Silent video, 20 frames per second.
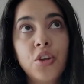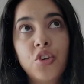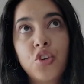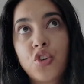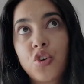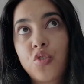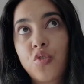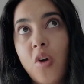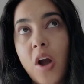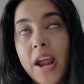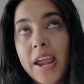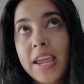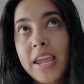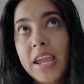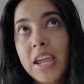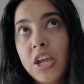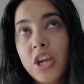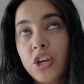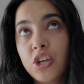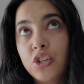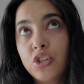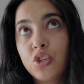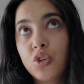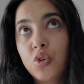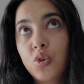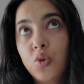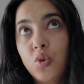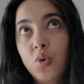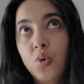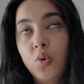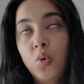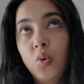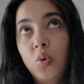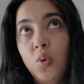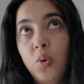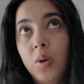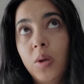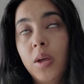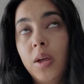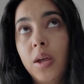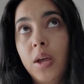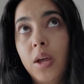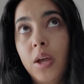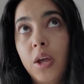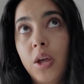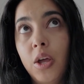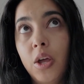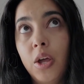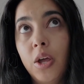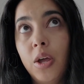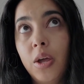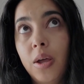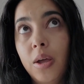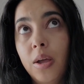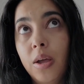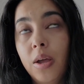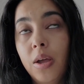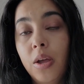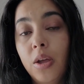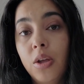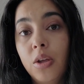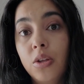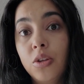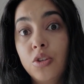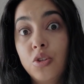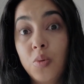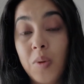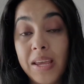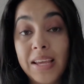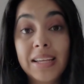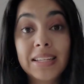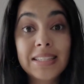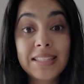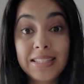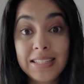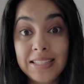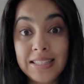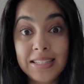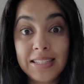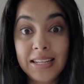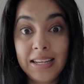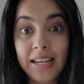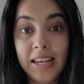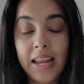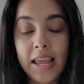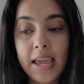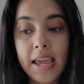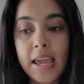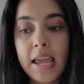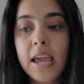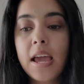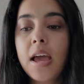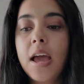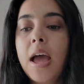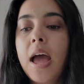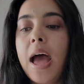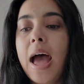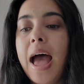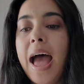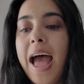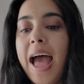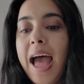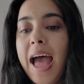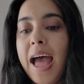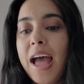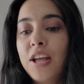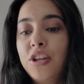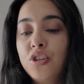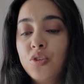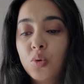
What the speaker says: trying to do it consistently, and